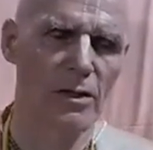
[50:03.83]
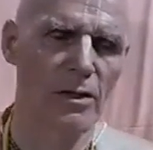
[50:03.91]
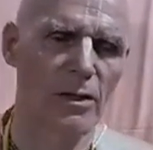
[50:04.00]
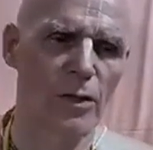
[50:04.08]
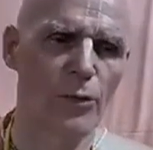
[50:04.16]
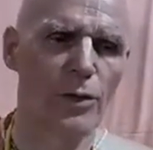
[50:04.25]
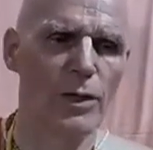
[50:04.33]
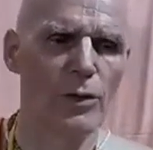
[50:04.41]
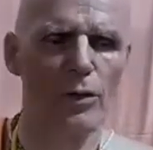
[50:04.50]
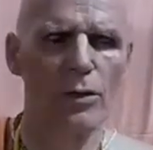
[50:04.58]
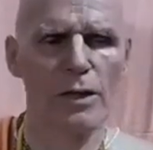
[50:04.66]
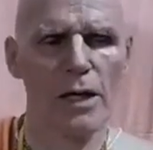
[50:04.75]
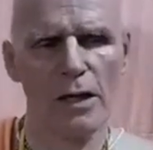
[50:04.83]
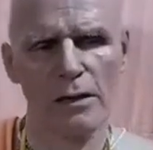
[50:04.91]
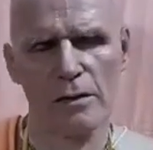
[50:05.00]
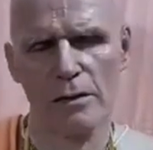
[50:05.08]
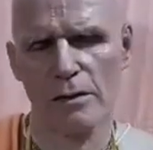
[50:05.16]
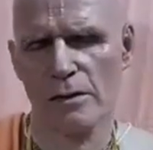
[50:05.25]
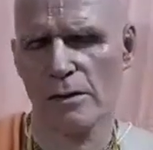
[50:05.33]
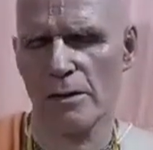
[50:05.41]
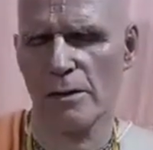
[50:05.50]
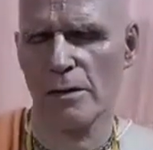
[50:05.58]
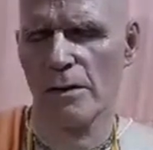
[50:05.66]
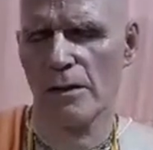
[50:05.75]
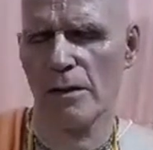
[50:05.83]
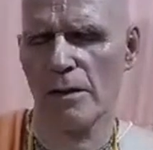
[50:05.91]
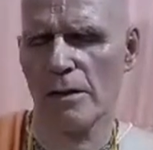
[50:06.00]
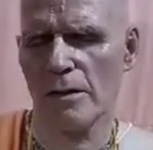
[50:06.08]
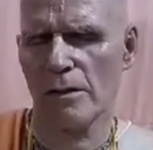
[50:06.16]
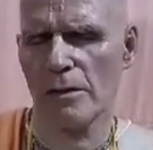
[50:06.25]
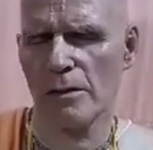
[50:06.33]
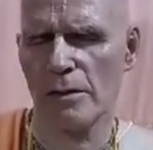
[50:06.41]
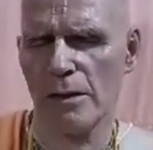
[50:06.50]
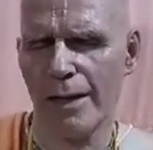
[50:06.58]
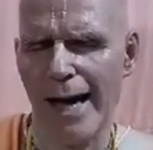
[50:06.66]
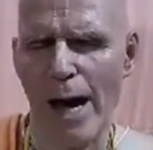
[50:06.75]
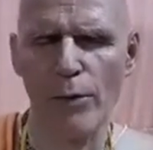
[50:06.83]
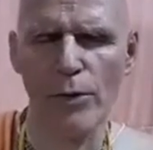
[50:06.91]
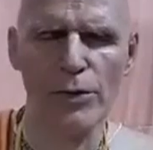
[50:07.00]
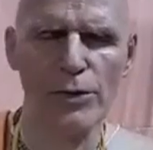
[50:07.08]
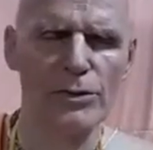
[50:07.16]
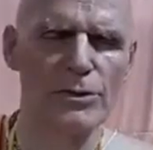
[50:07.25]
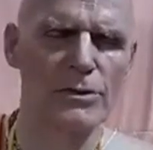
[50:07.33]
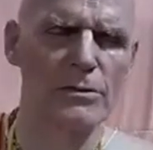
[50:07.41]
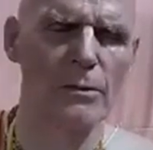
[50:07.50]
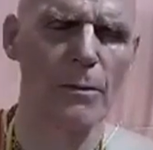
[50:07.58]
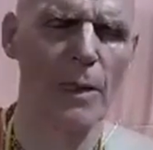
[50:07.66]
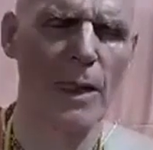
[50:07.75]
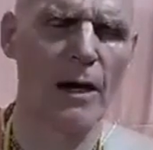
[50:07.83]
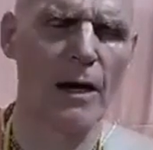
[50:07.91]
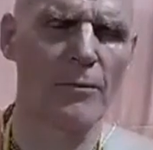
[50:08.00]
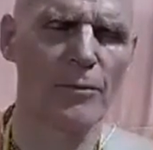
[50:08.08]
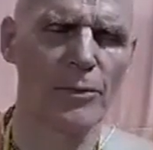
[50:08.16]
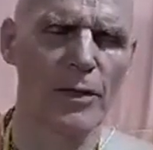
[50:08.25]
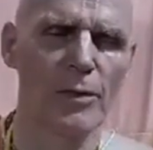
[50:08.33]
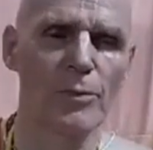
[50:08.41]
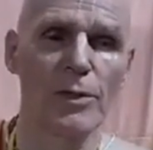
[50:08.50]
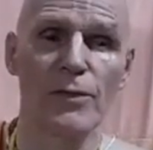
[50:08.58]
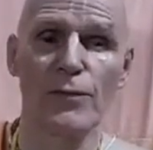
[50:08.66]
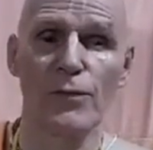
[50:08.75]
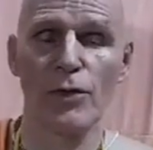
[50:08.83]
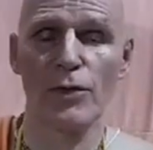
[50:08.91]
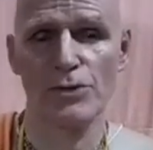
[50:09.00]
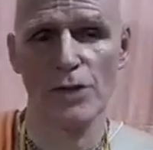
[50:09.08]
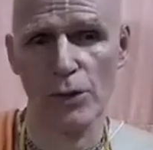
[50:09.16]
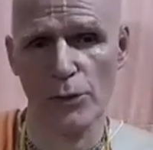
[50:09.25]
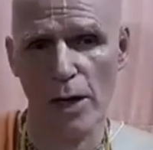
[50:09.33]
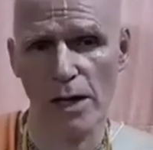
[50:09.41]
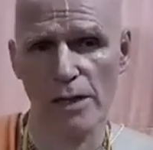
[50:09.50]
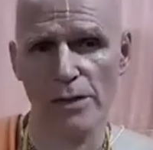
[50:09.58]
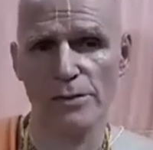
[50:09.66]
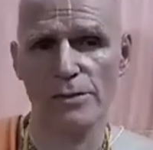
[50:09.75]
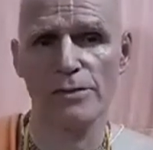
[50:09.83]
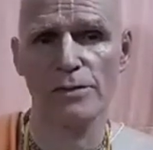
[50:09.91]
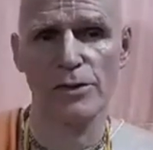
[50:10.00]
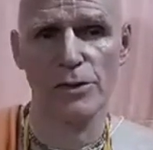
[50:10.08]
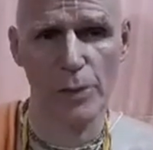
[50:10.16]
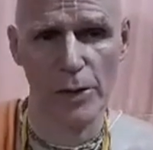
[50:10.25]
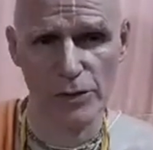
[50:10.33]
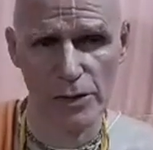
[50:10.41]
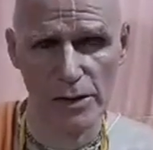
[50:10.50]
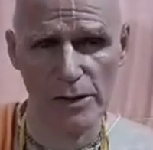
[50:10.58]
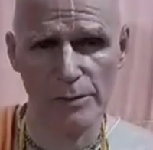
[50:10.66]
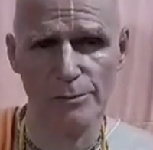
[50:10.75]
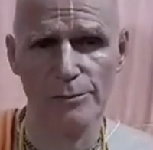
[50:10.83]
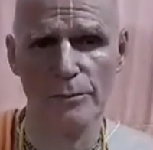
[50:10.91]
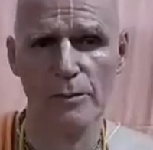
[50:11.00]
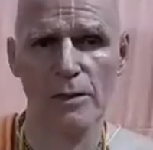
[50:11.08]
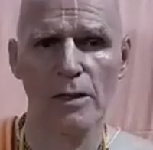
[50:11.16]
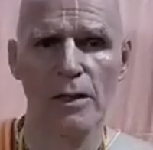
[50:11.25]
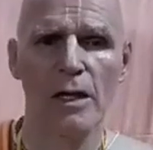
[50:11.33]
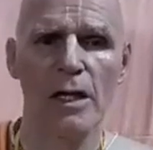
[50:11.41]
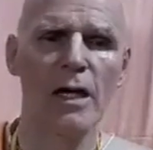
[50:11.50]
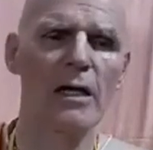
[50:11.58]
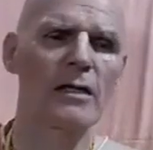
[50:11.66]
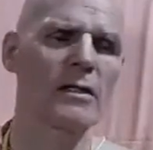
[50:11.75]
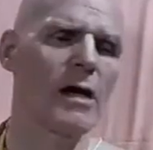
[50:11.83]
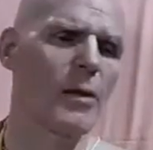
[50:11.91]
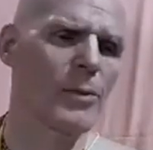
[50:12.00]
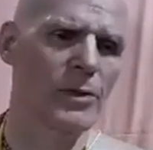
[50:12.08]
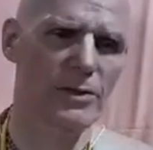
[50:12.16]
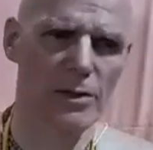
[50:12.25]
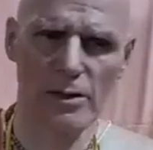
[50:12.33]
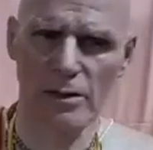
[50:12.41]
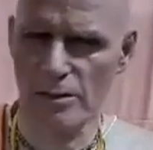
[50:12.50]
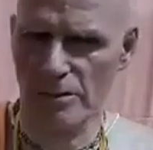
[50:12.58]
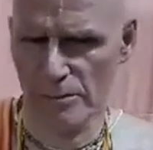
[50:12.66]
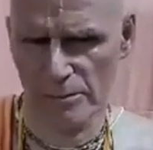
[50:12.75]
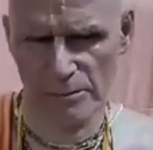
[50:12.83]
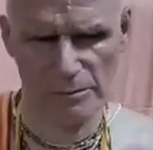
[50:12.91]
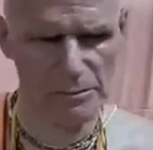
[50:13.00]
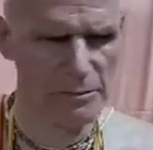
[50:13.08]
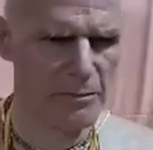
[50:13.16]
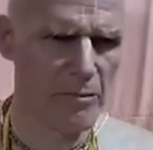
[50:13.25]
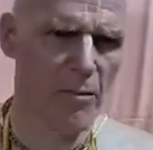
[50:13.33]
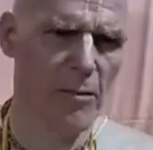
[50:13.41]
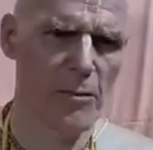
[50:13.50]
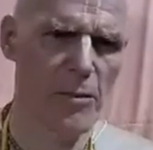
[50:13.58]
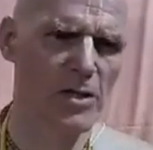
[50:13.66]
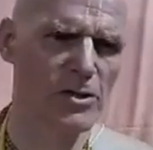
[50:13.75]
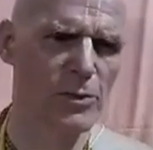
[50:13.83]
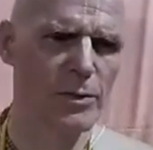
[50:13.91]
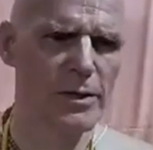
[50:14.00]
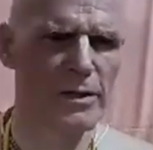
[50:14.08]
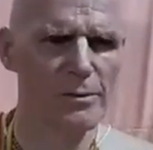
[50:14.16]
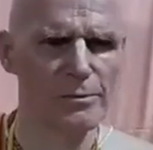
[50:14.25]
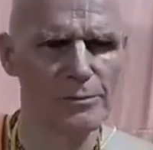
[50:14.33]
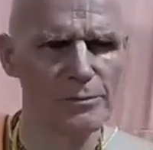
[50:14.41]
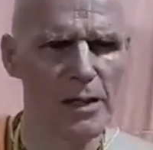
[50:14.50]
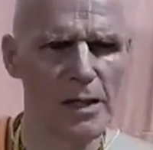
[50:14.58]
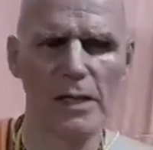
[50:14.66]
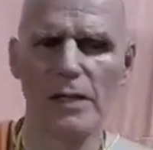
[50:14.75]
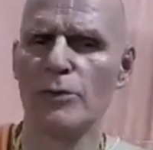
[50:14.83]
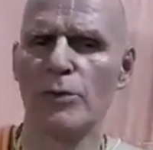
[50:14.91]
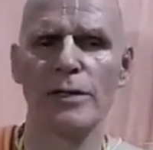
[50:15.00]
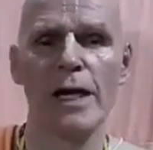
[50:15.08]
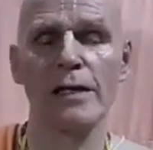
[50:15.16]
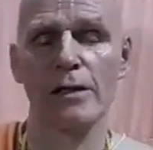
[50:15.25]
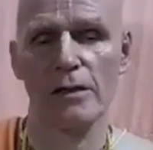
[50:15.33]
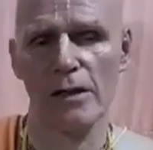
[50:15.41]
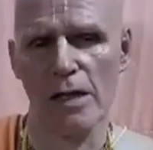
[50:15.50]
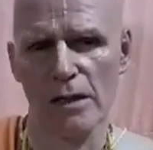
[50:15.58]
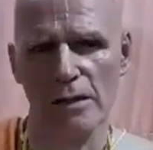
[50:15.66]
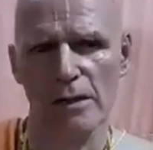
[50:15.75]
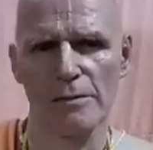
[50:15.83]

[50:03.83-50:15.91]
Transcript: We know that the hours before sunrise, especially, and up until possibly 8 or 9 o'clock,